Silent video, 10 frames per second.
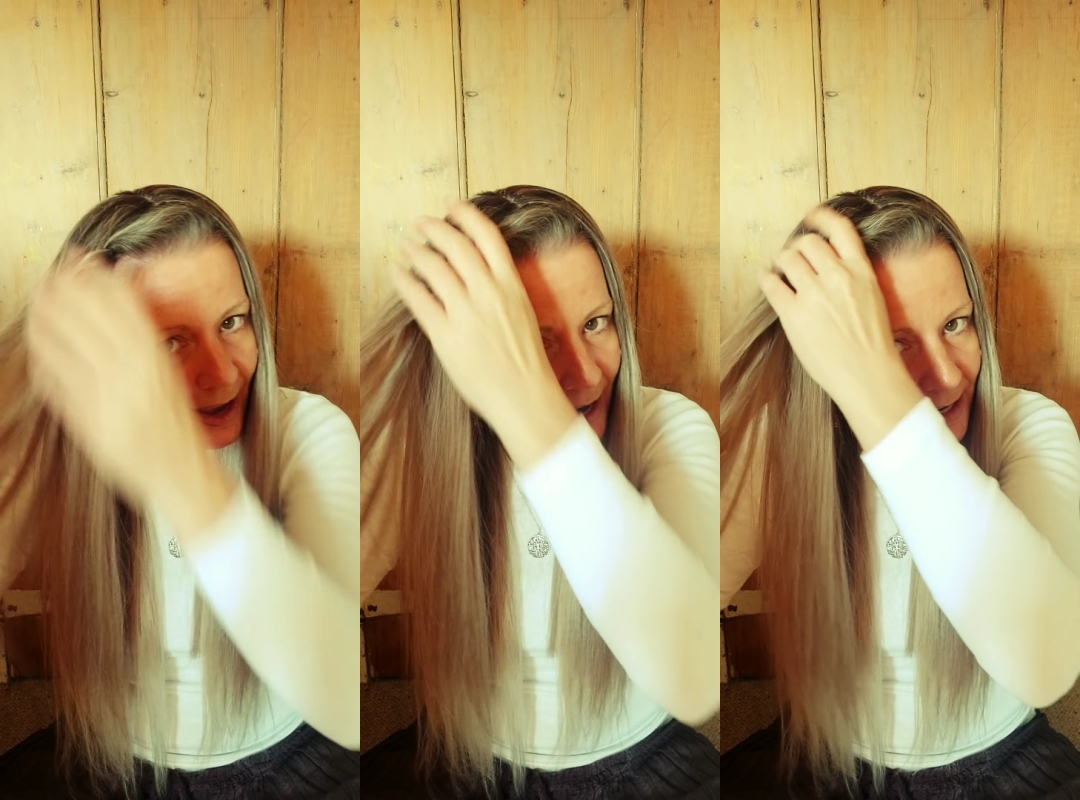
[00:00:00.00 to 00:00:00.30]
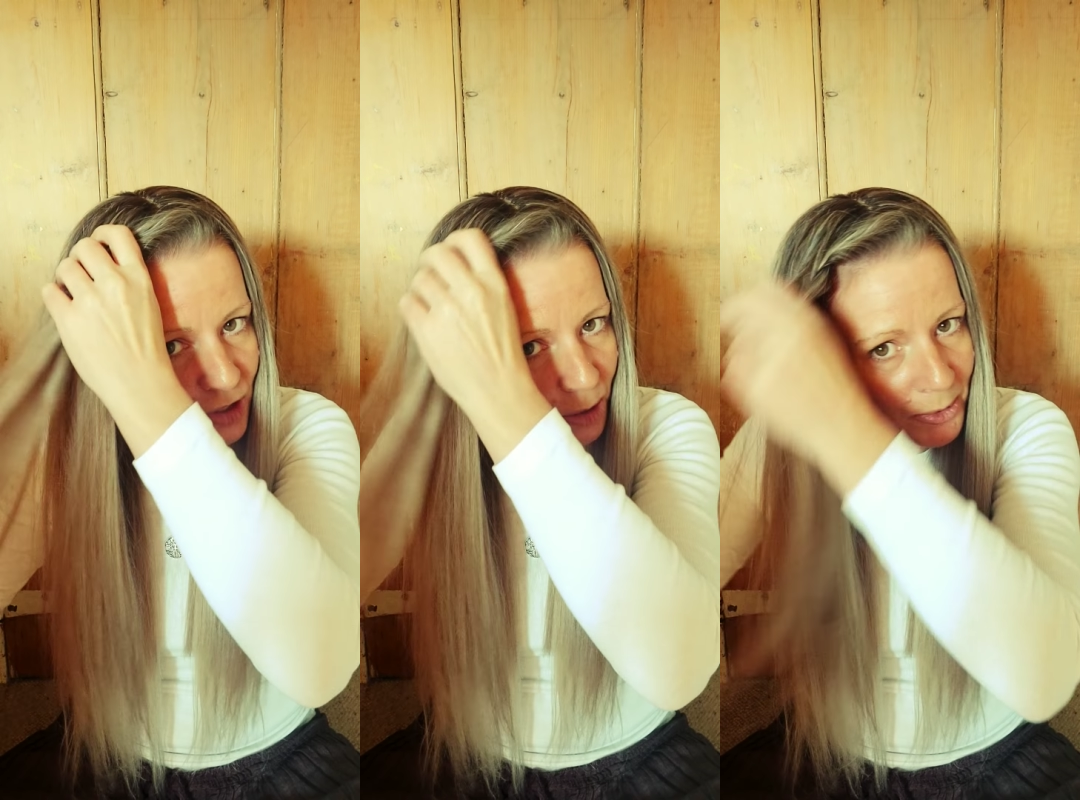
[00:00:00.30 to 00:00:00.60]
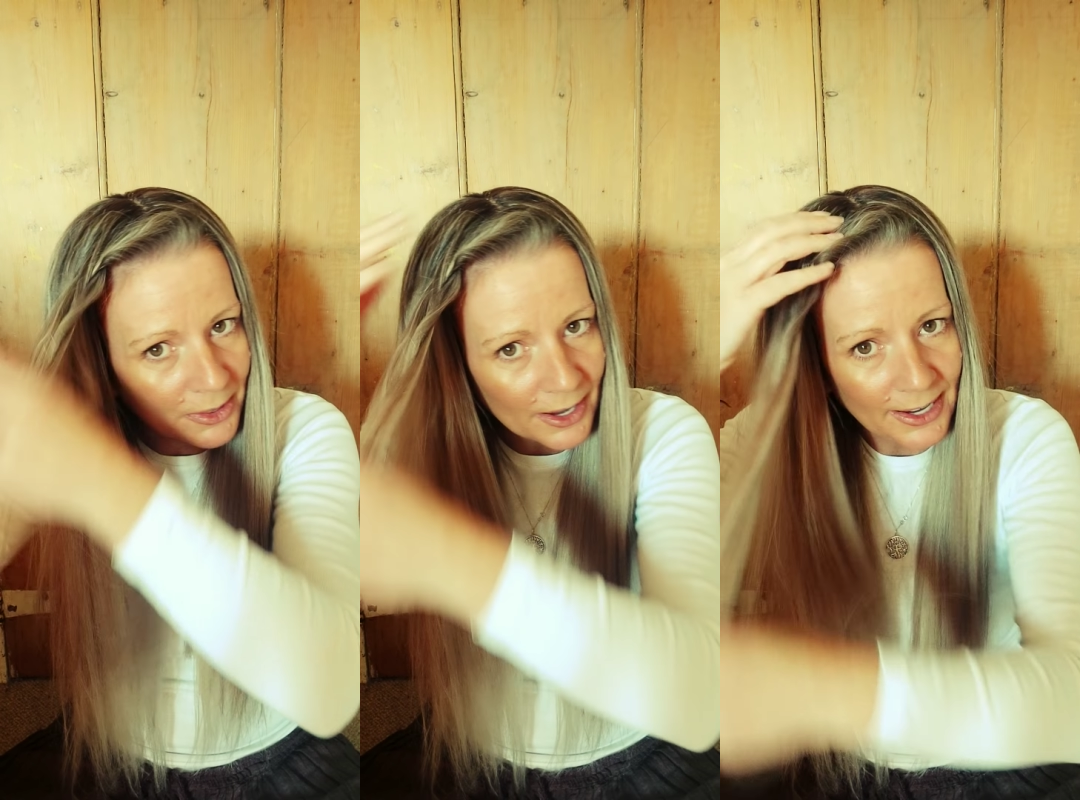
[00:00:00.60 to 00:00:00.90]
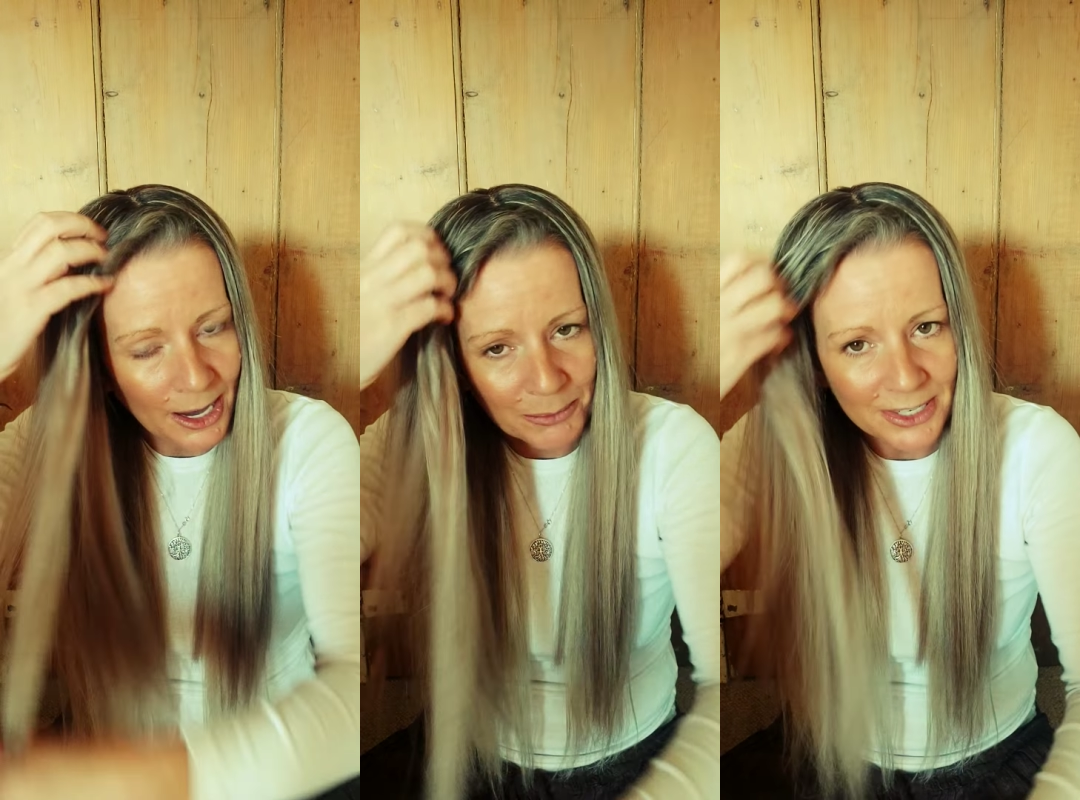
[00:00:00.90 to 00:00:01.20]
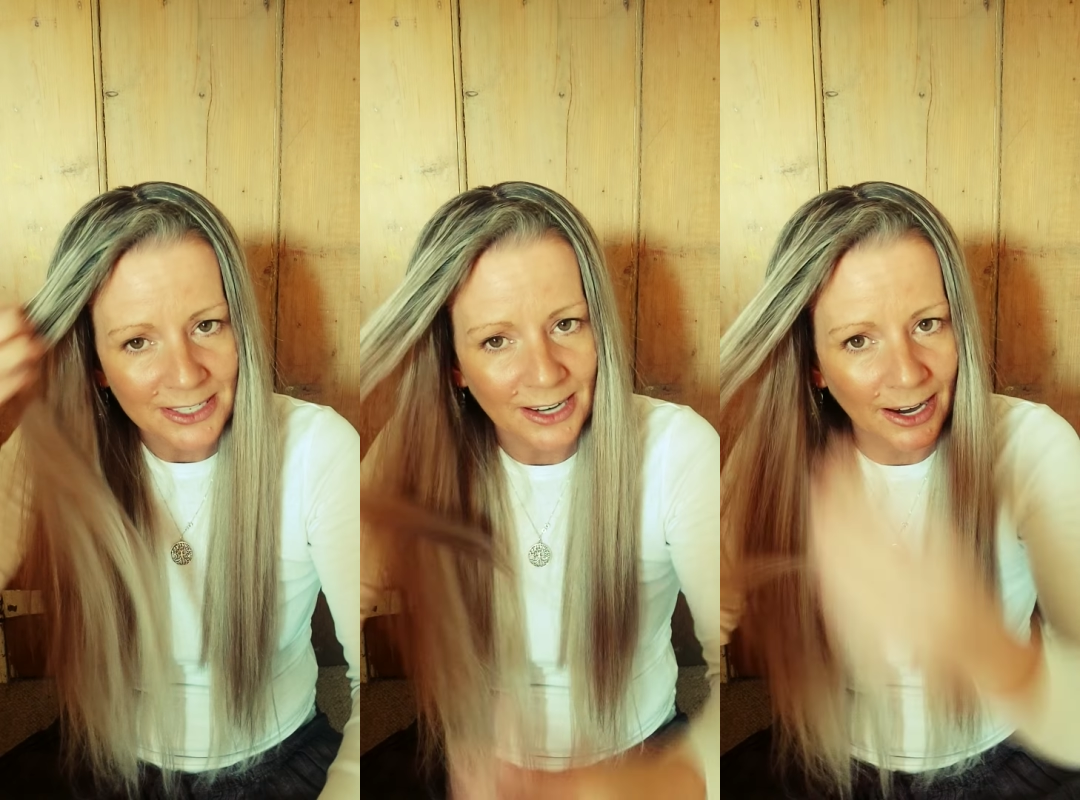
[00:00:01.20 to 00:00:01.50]
a topper that can be
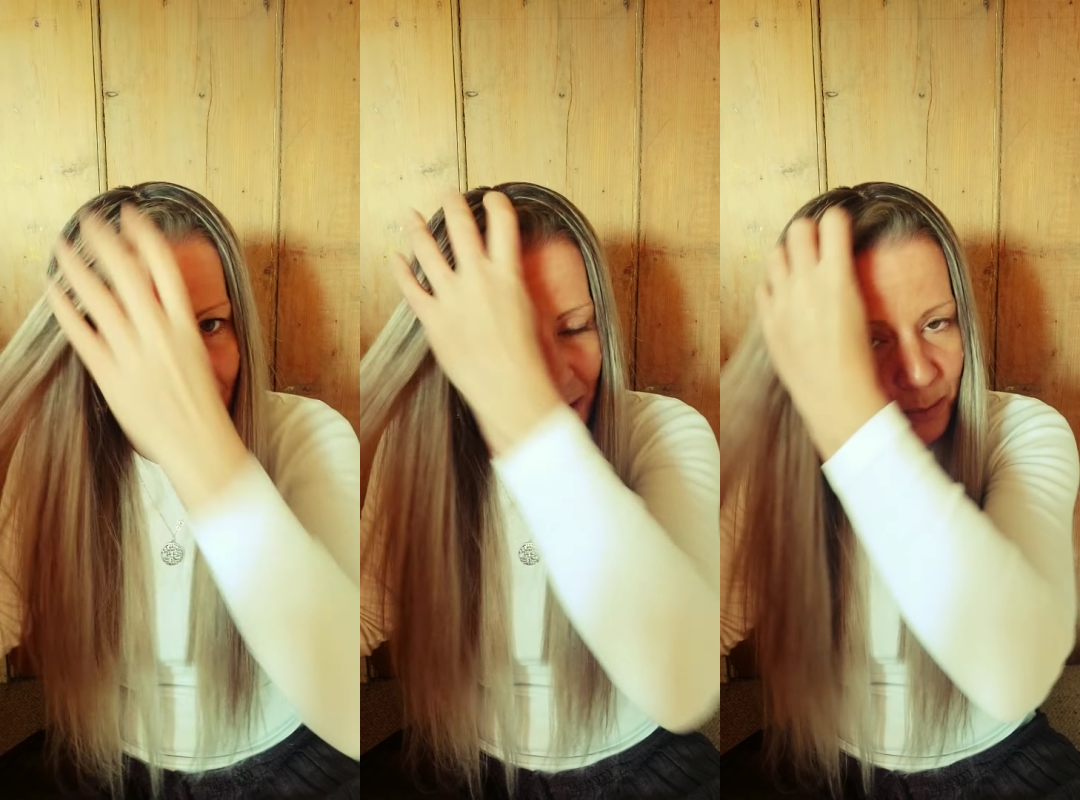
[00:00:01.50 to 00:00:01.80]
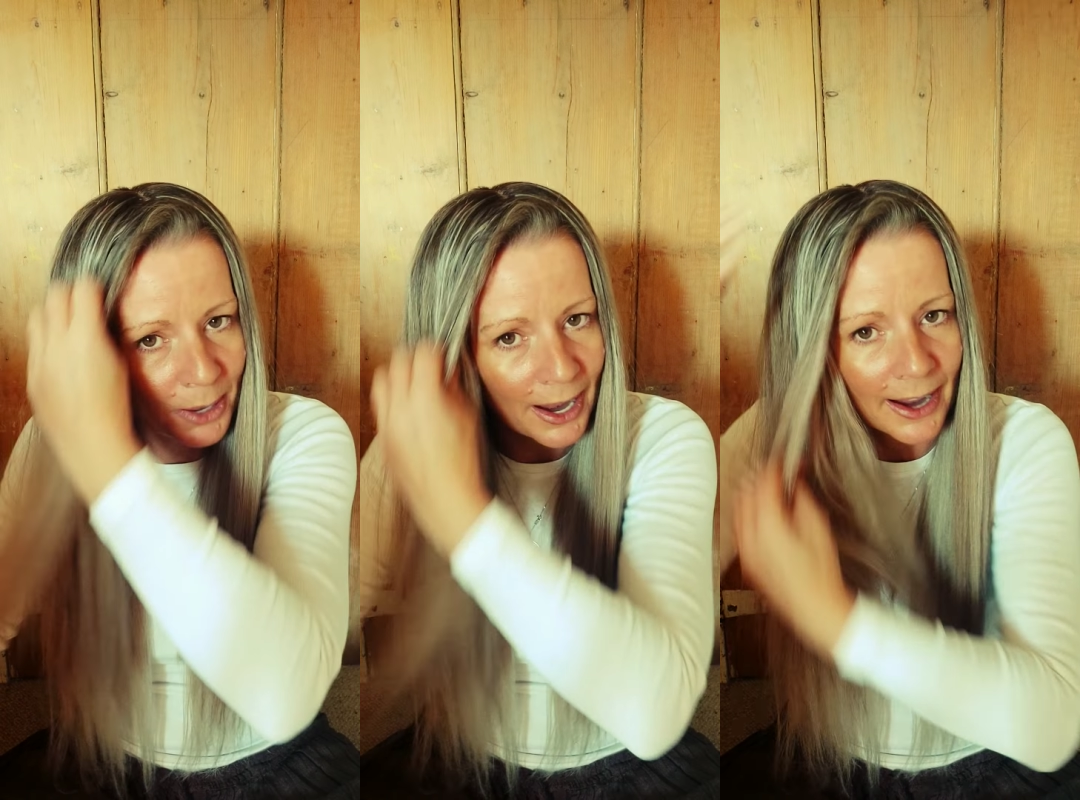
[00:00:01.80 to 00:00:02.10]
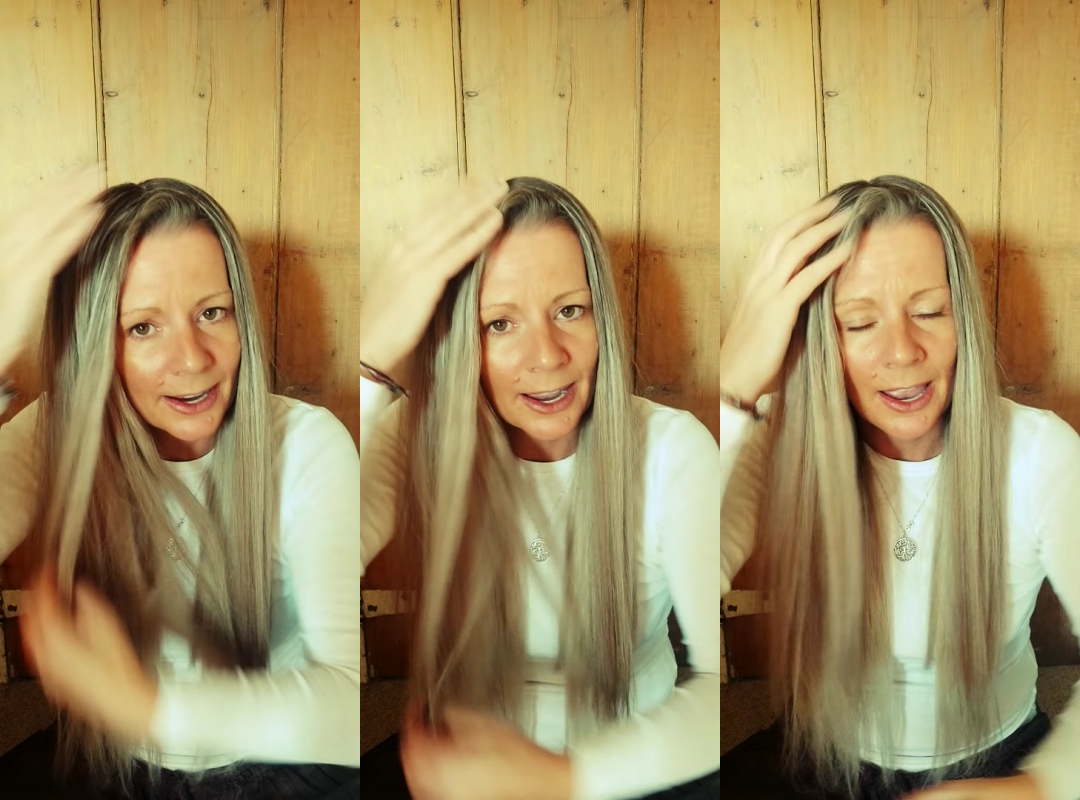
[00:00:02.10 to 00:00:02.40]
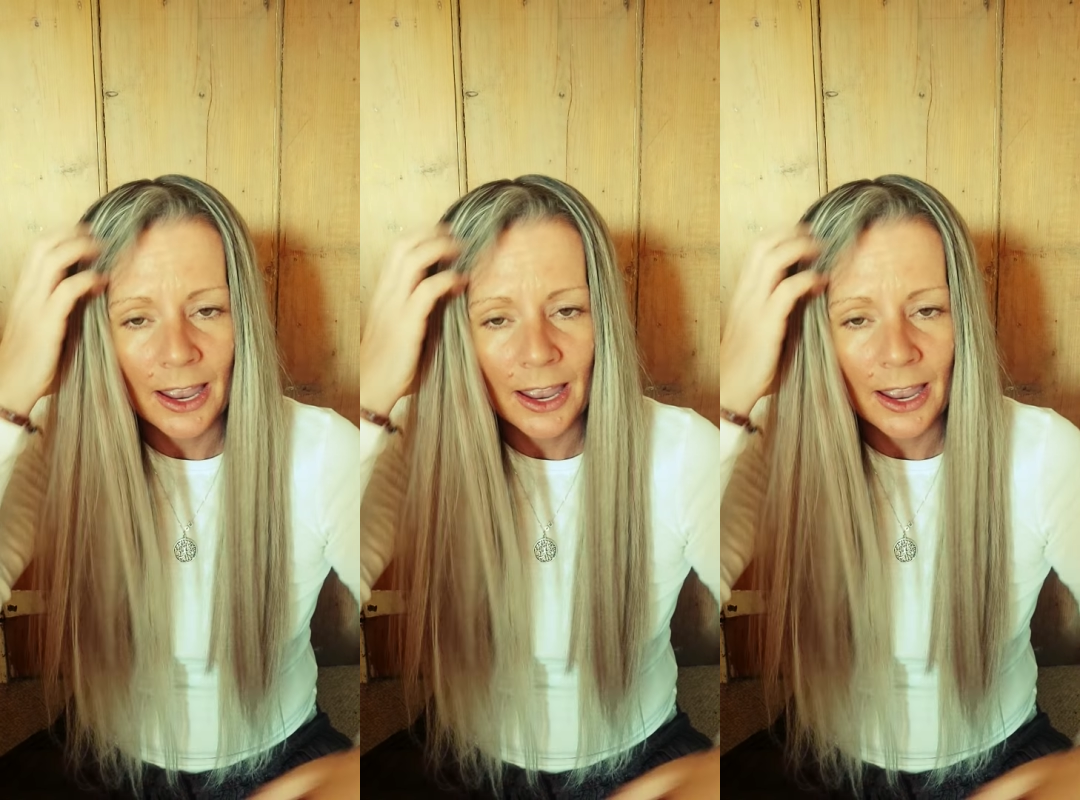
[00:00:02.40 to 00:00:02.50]
styled back.